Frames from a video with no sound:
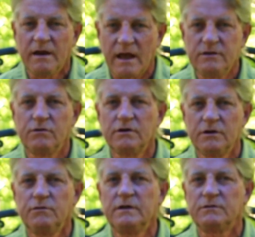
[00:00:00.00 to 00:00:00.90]
Now you can
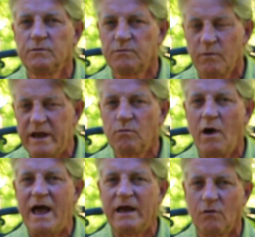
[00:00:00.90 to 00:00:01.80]
do this with red
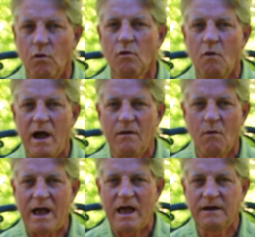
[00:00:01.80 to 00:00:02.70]
wine or white
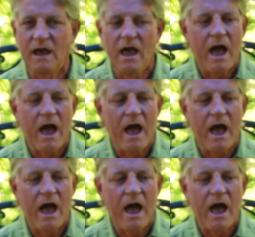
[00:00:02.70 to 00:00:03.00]
wine.